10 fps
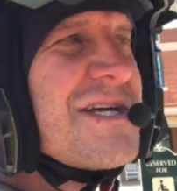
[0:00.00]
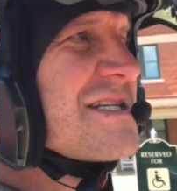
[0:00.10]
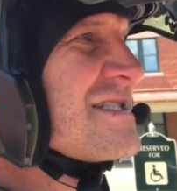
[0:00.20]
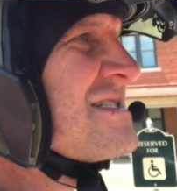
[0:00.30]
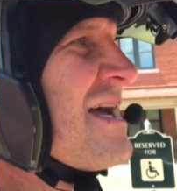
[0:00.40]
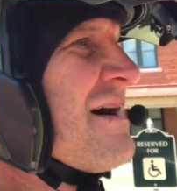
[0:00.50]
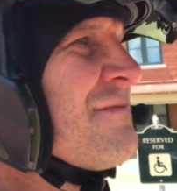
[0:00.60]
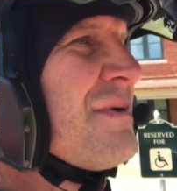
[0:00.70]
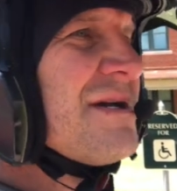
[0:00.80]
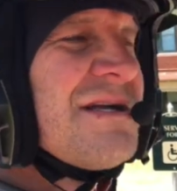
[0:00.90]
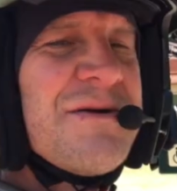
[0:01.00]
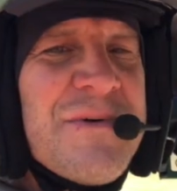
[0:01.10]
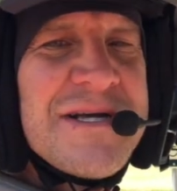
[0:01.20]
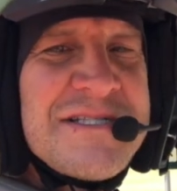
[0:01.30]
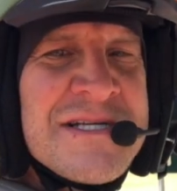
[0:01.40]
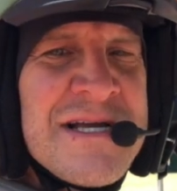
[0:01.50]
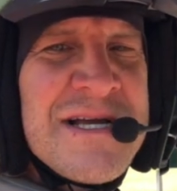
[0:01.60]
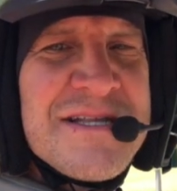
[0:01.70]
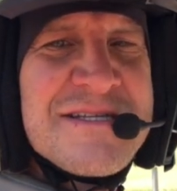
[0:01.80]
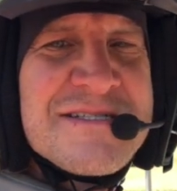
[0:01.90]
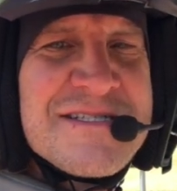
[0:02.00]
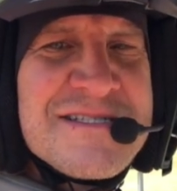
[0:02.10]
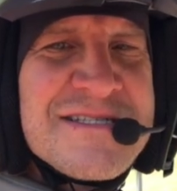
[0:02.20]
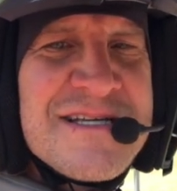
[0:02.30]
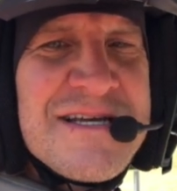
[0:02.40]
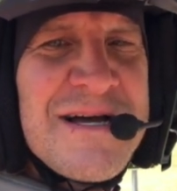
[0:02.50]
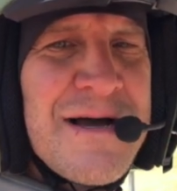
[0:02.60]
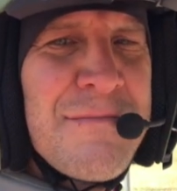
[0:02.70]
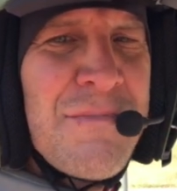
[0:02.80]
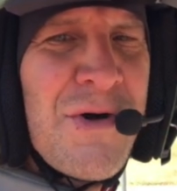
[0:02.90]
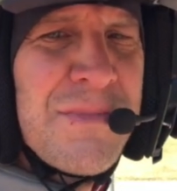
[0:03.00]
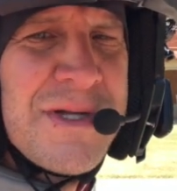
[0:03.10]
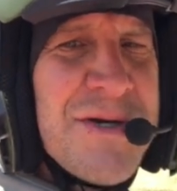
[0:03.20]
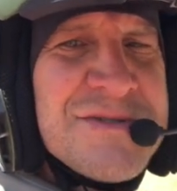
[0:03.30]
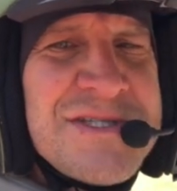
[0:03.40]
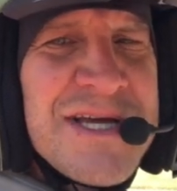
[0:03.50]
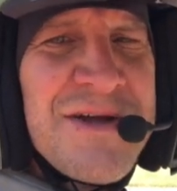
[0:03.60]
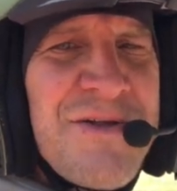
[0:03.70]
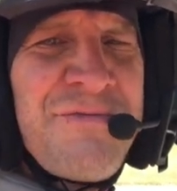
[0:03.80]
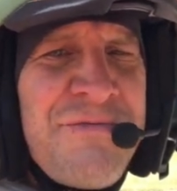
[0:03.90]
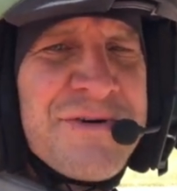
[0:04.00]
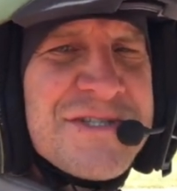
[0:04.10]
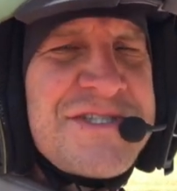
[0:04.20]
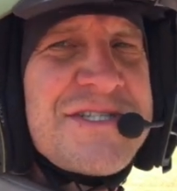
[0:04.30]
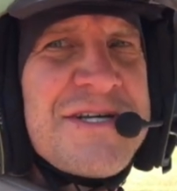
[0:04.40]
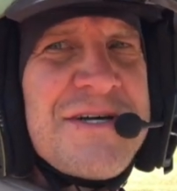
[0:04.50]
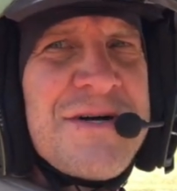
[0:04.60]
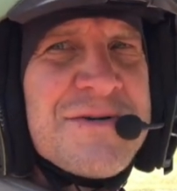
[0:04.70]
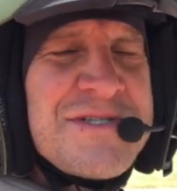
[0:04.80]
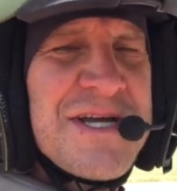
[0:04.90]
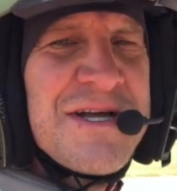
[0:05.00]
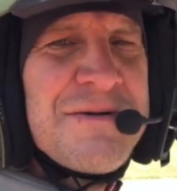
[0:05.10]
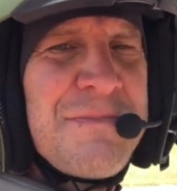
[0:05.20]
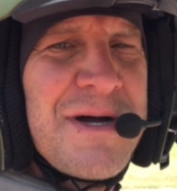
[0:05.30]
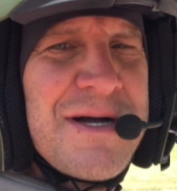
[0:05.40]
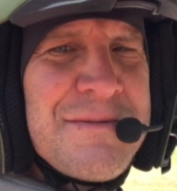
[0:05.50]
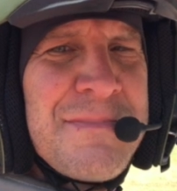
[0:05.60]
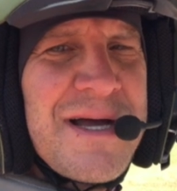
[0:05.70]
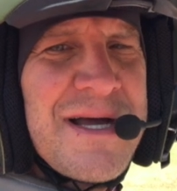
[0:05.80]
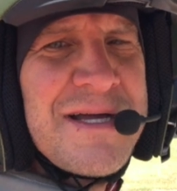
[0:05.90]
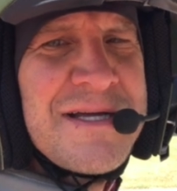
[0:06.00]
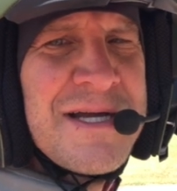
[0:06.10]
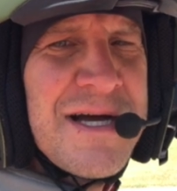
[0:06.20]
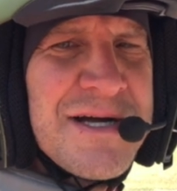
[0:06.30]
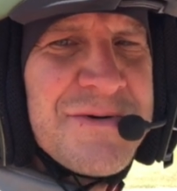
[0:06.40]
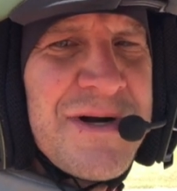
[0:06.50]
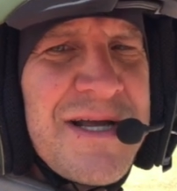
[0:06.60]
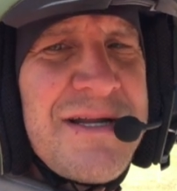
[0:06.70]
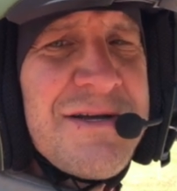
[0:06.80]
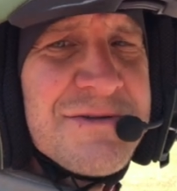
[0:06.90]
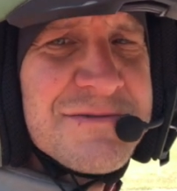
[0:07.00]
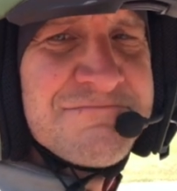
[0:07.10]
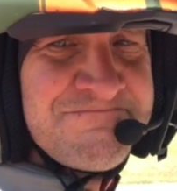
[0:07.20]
Texas town, but anyways, this is the uh, Mobley Hotel, first hotel bought by Conrad Hilton,